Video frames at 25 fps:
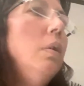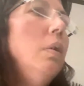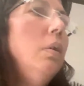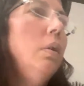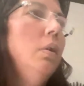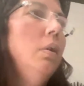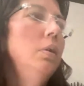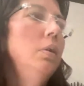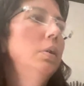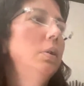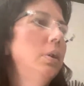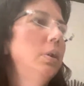
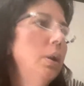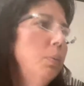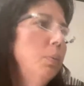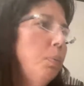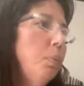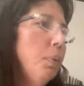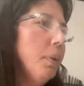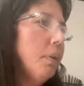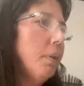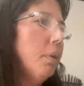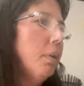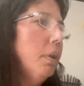
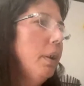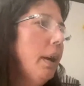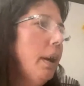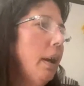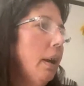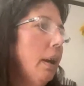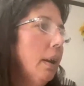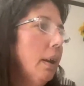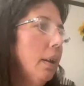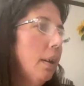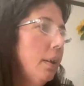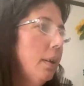Typically,
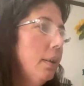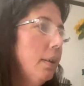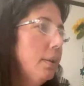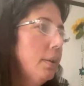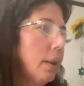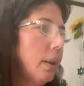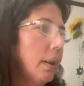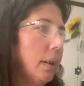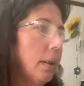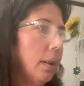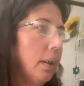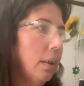unless
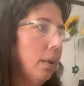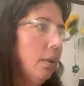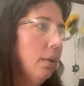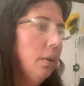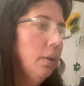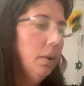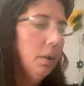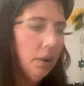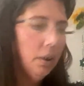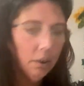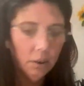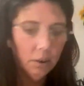I
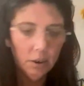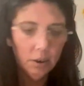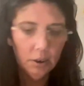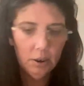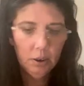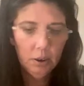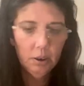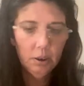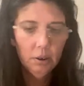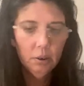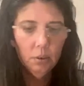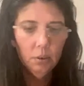need
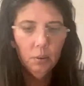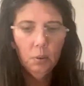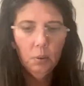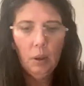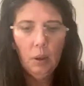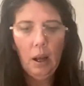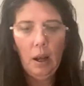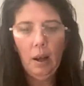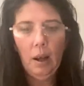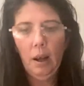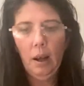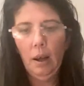to,
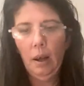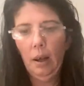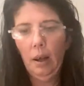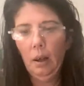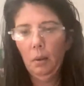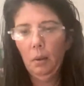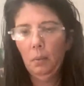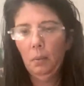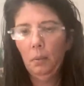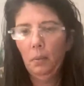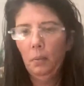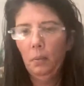
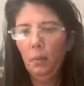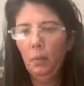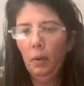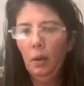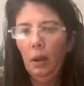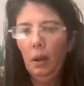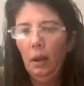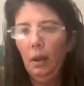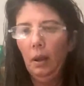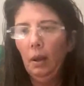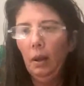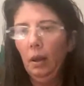
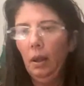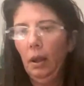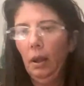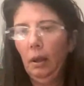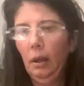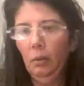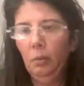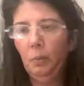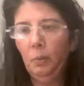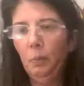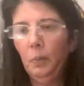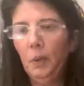
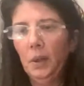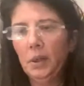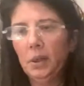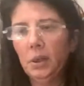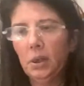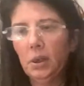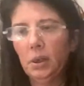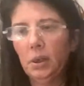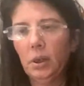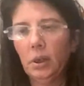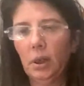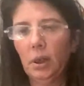if
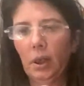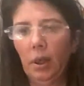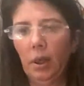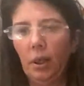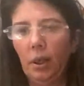Mr.